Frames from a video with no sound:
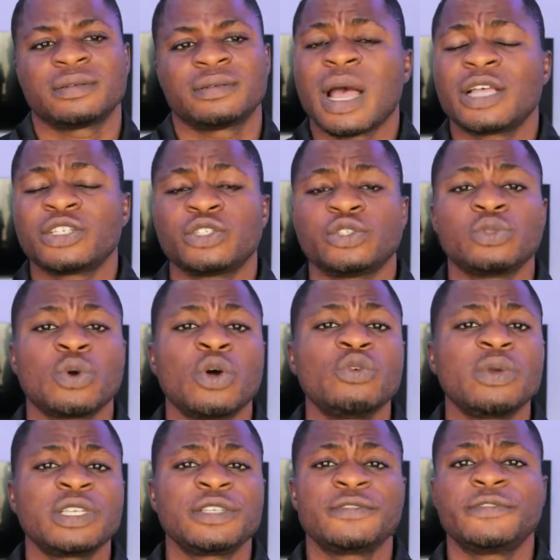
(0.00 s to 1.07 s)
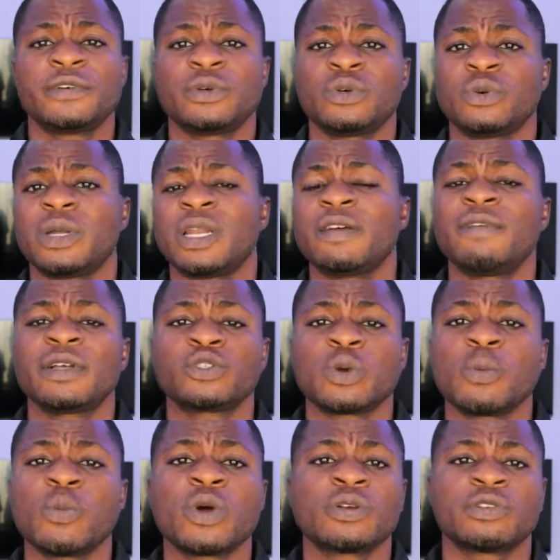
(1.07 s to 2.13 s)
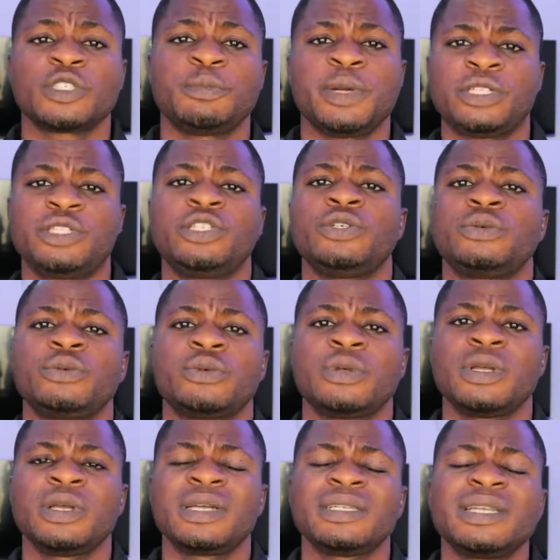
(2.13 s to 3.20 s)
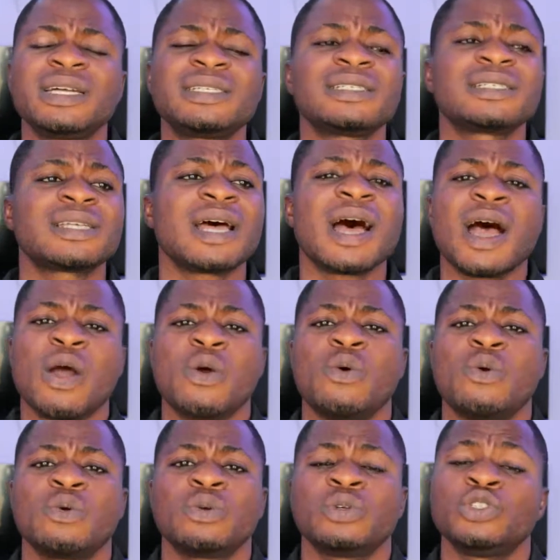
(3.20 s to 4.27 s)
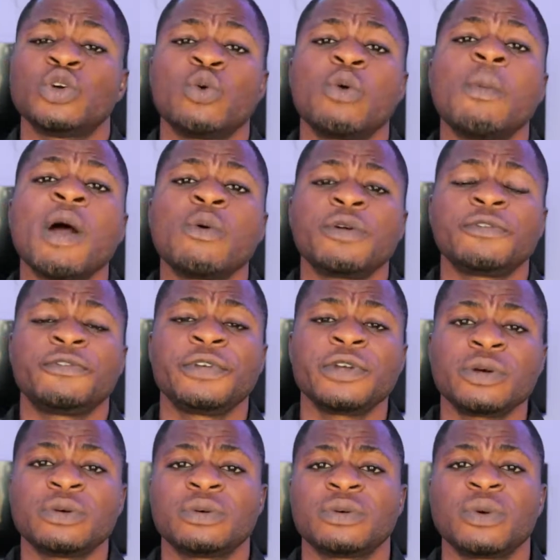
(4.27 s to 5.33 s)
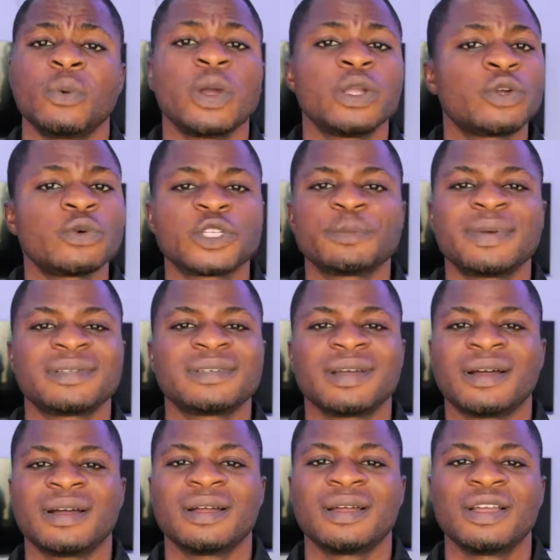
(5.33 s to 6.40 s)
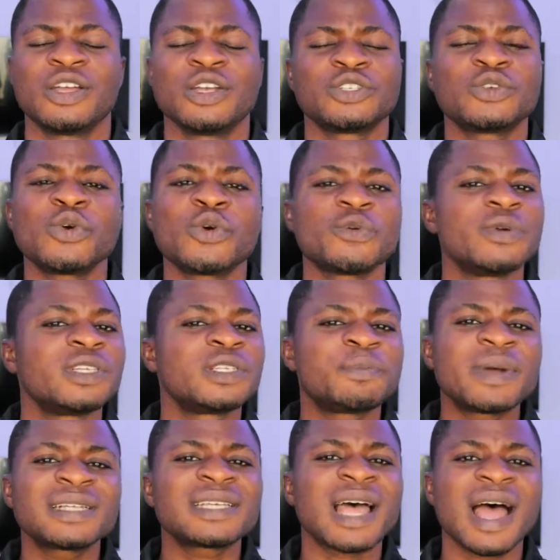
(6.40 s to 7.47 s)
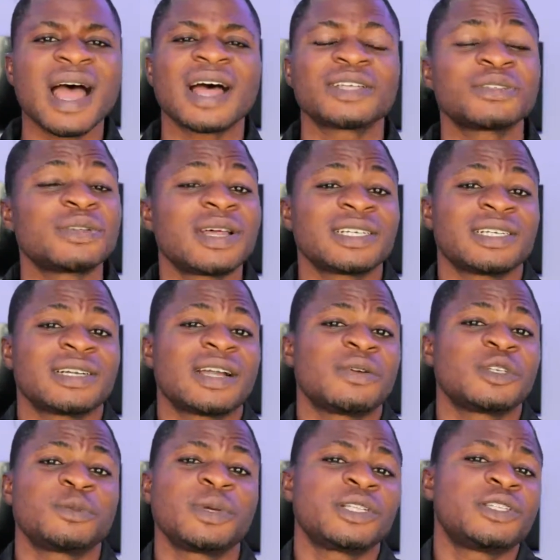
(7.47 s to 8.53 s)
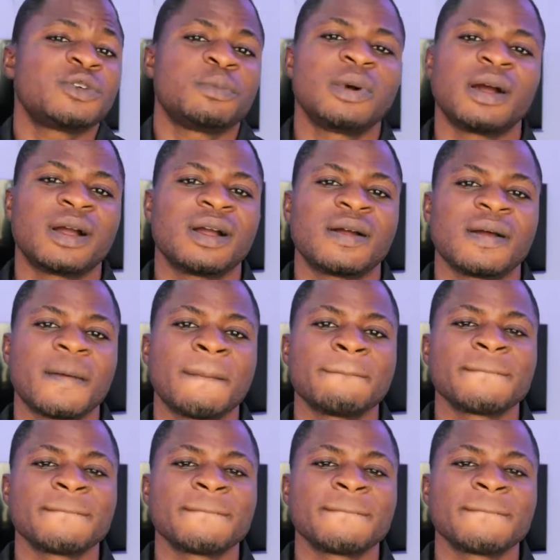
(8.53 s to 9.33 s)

As you always feel whenever someone respects you, that is how the woman will feel when you respect her. So respect her so that she can respect you back.